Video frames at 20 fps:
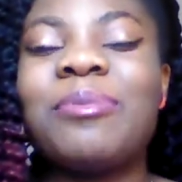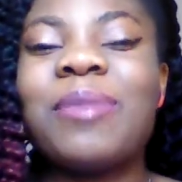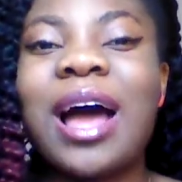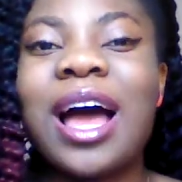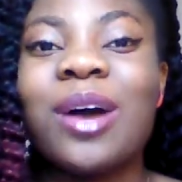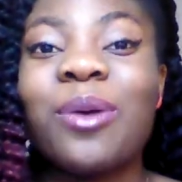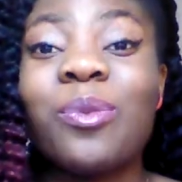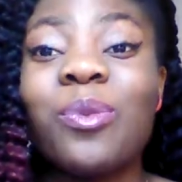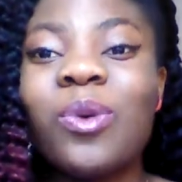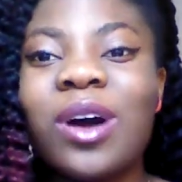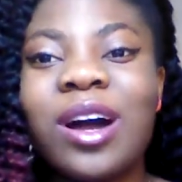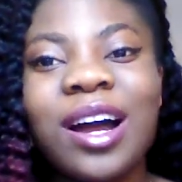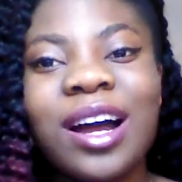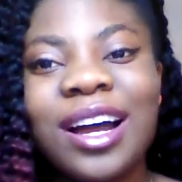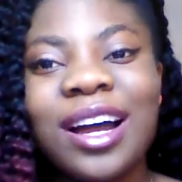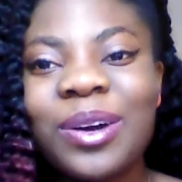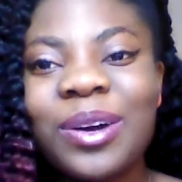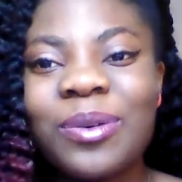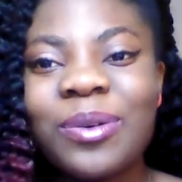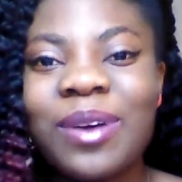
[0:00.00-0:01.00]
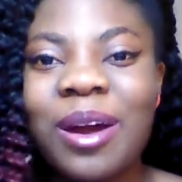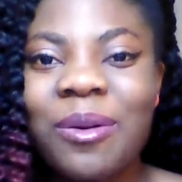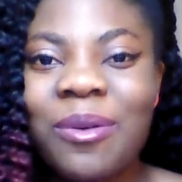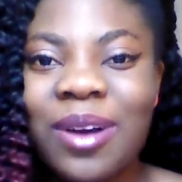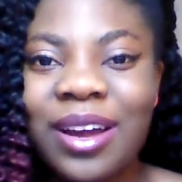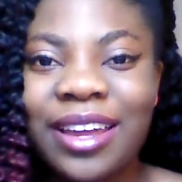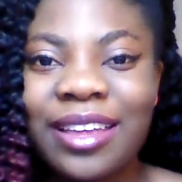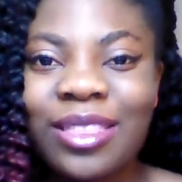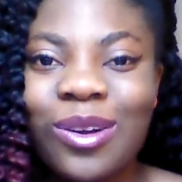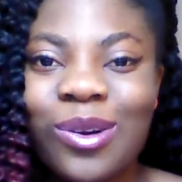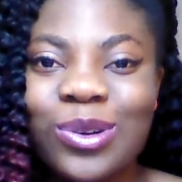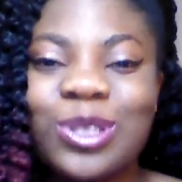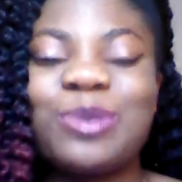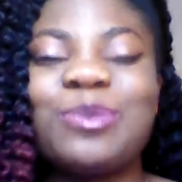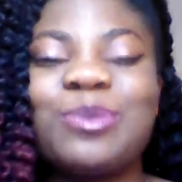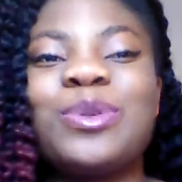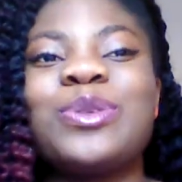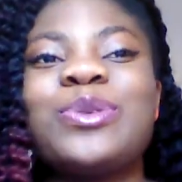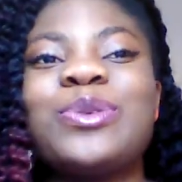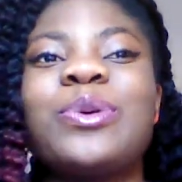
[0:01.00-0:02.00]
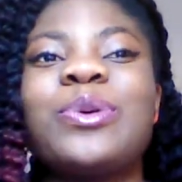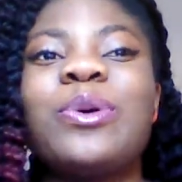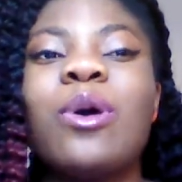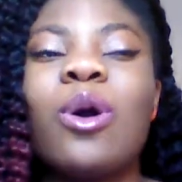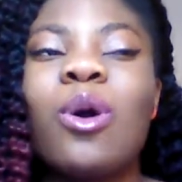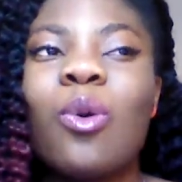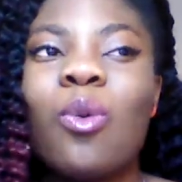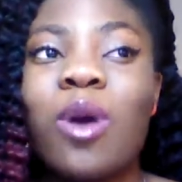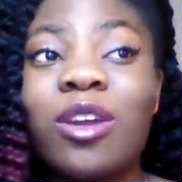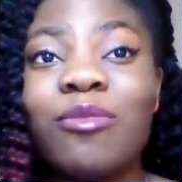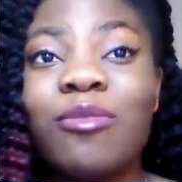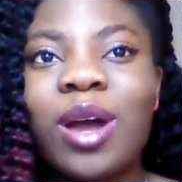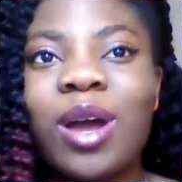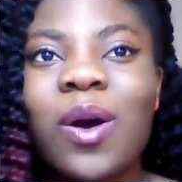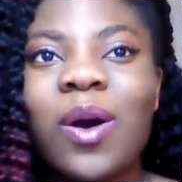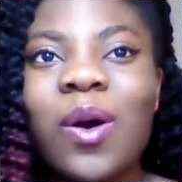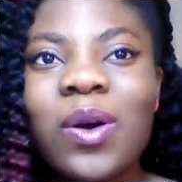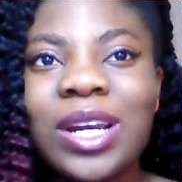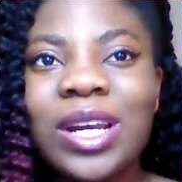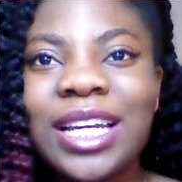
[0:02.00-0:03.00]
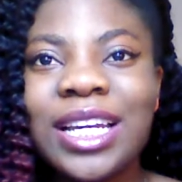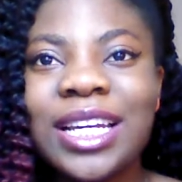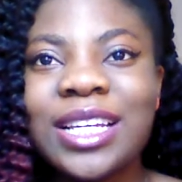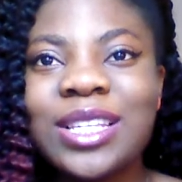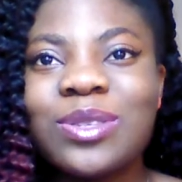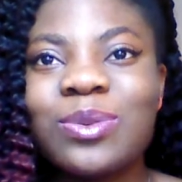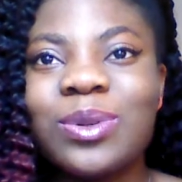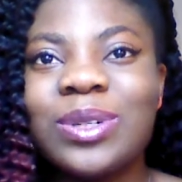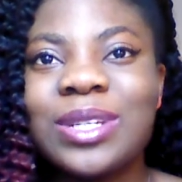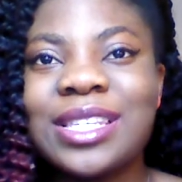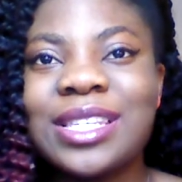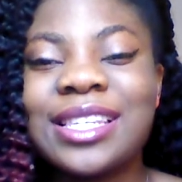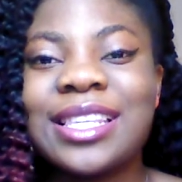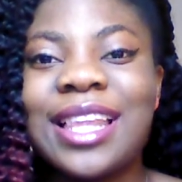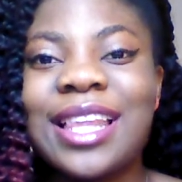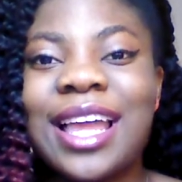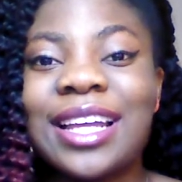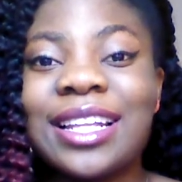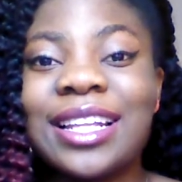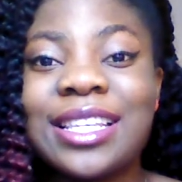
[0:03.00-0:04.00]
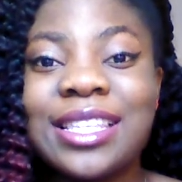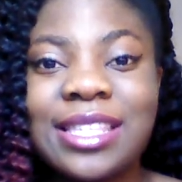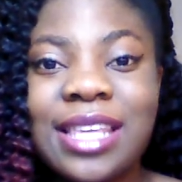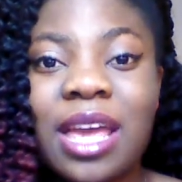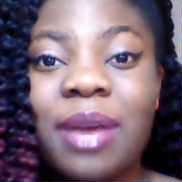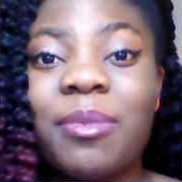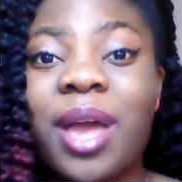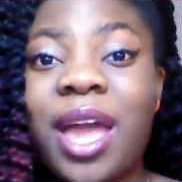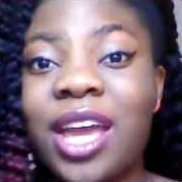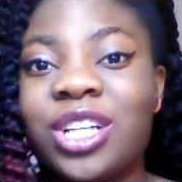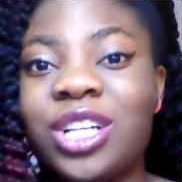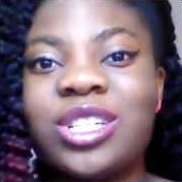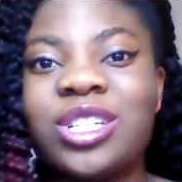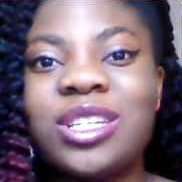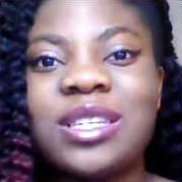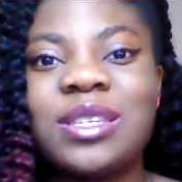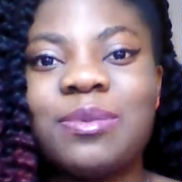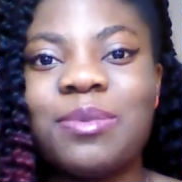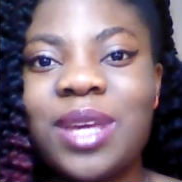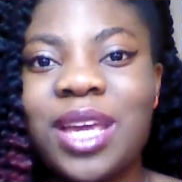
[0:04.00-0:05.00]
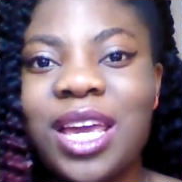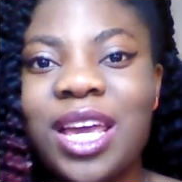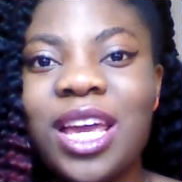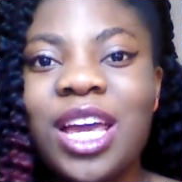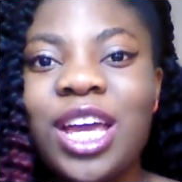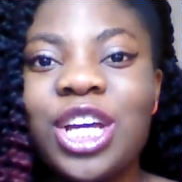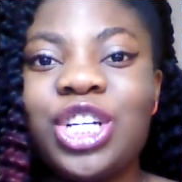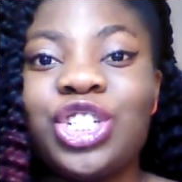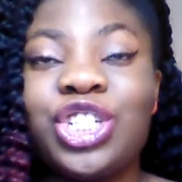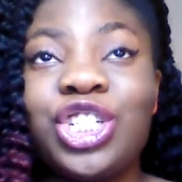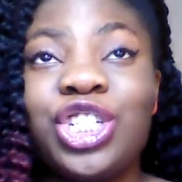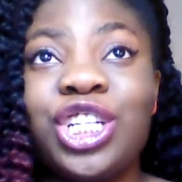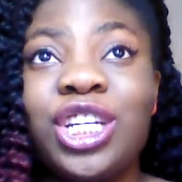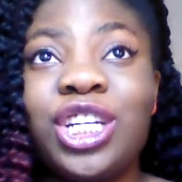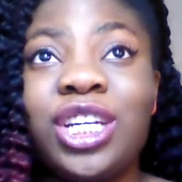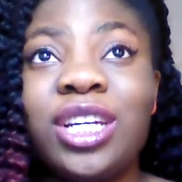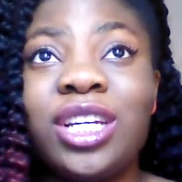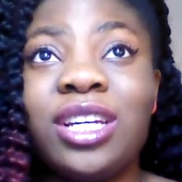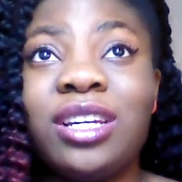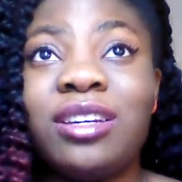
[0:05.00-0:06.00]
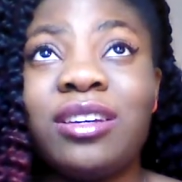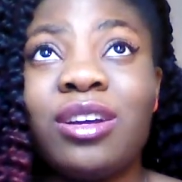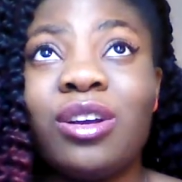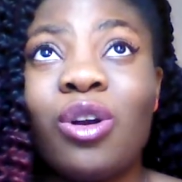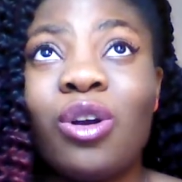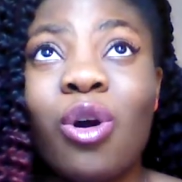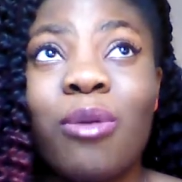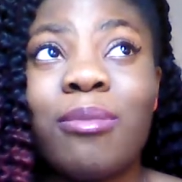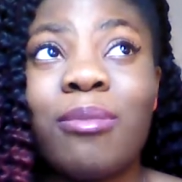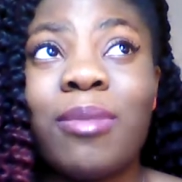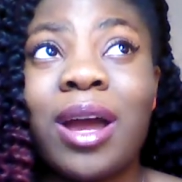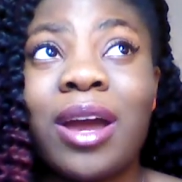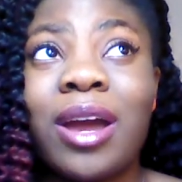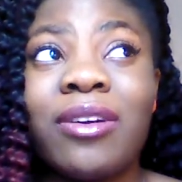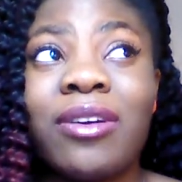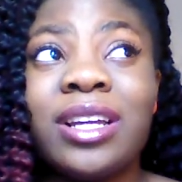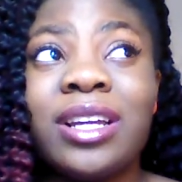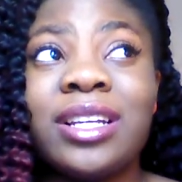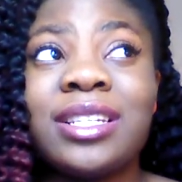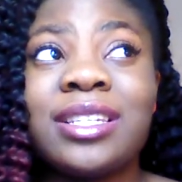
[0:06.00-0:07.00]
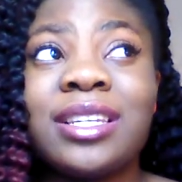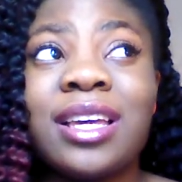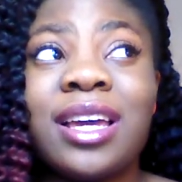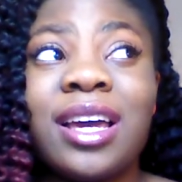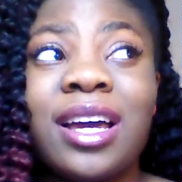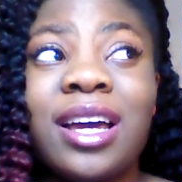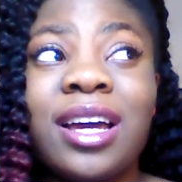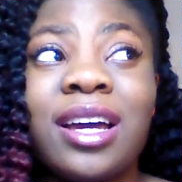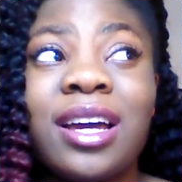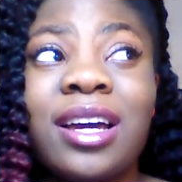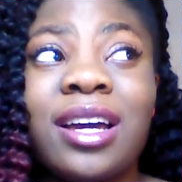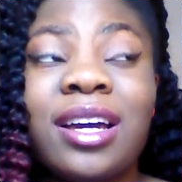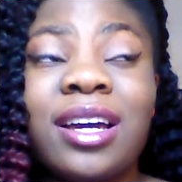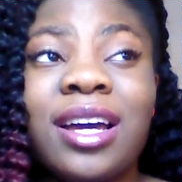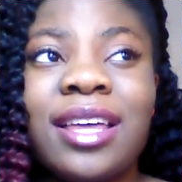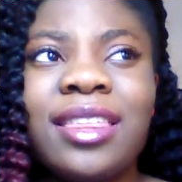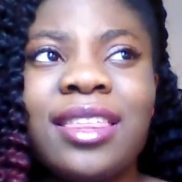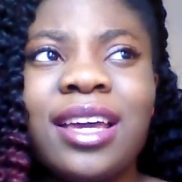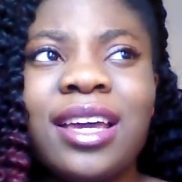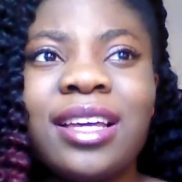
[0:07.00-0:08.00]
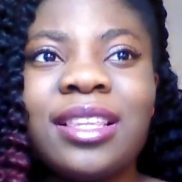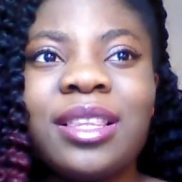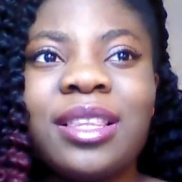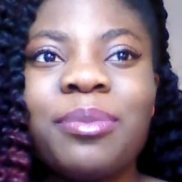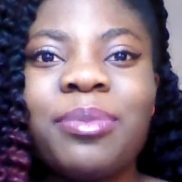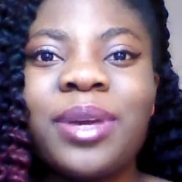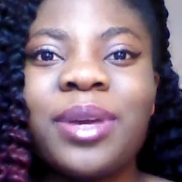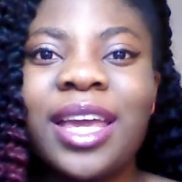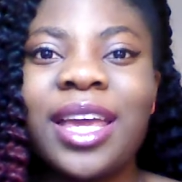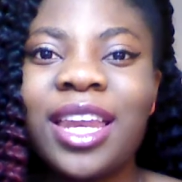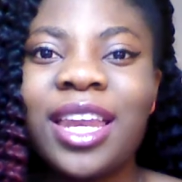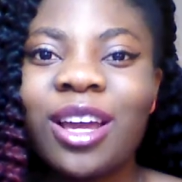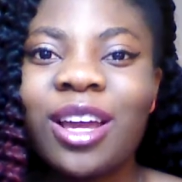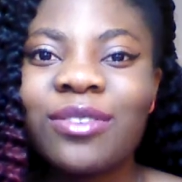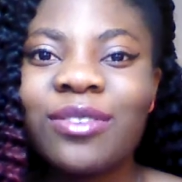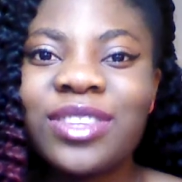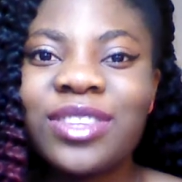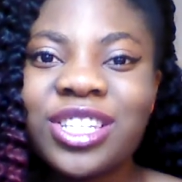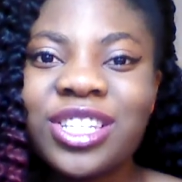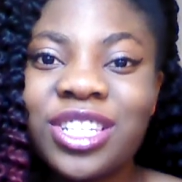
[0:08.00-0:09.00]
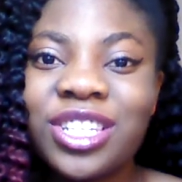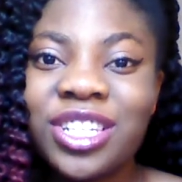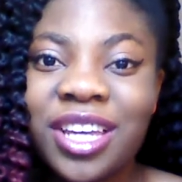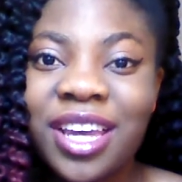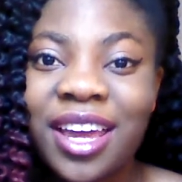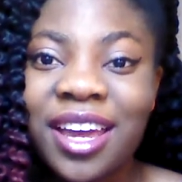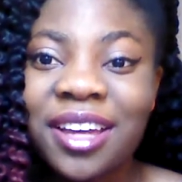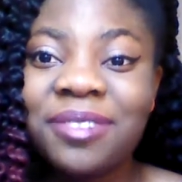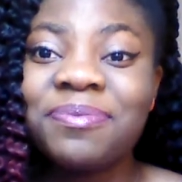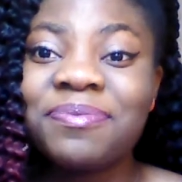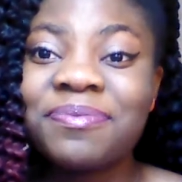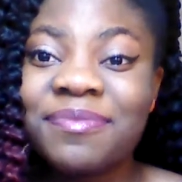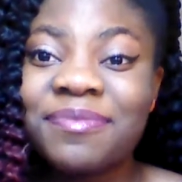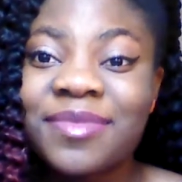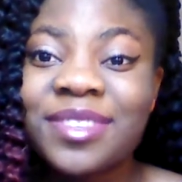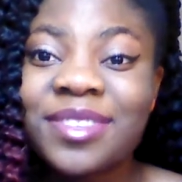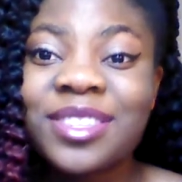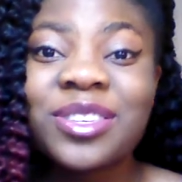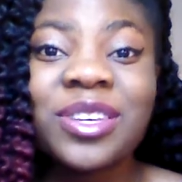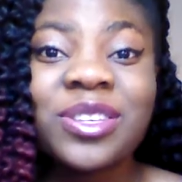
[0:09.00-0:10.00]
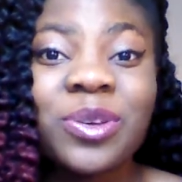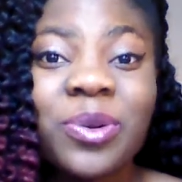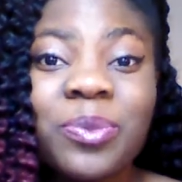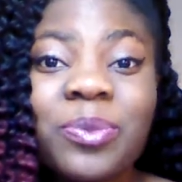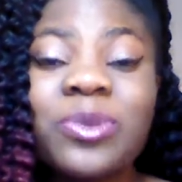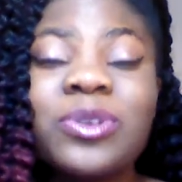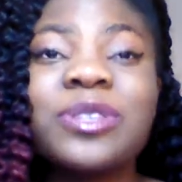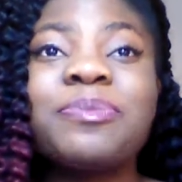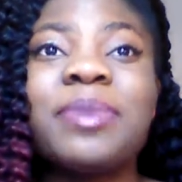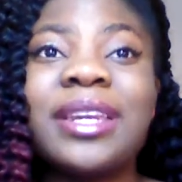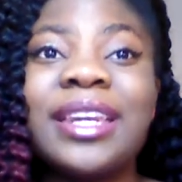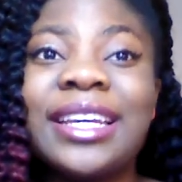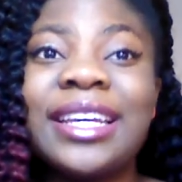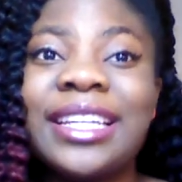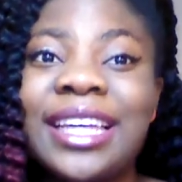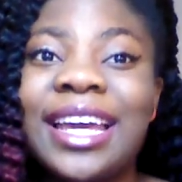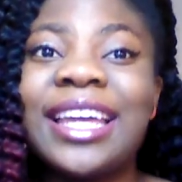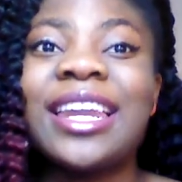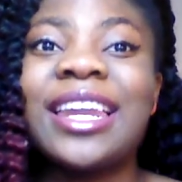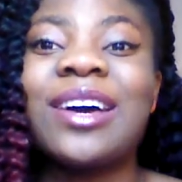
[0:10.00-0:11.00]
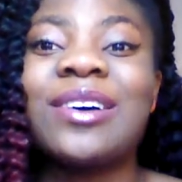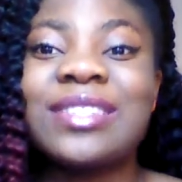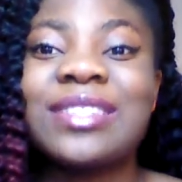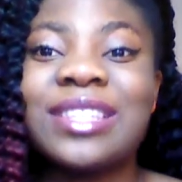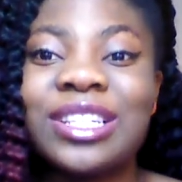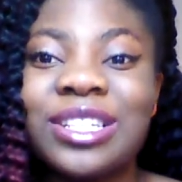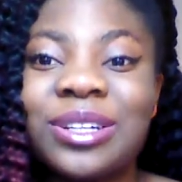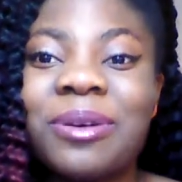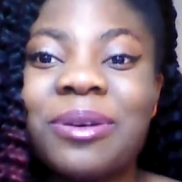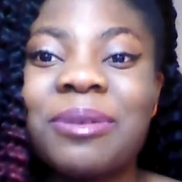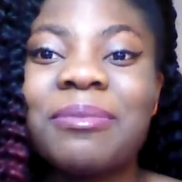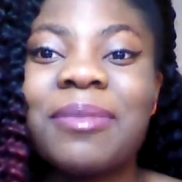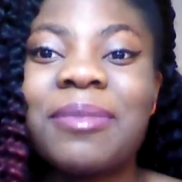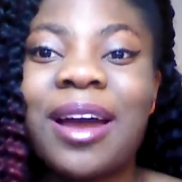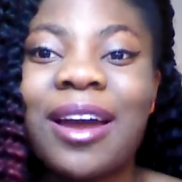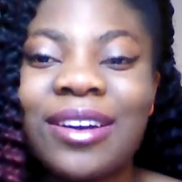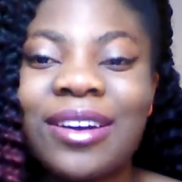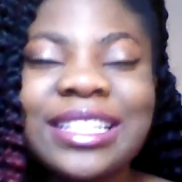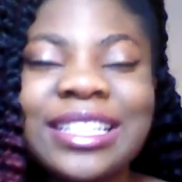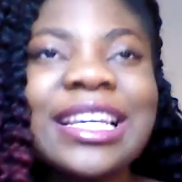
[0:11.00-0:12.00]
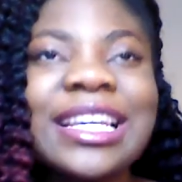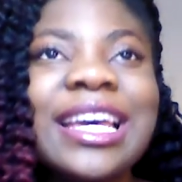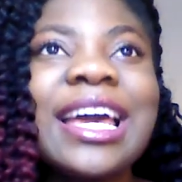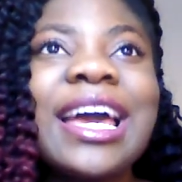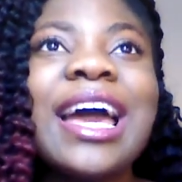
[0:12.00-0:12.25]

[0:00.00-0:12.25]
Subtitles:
At work, where I work in the hospital, one of my colleagues who is like the same age as me, she got married, I think the beginning of this year. So it's almost been a year now since she got married.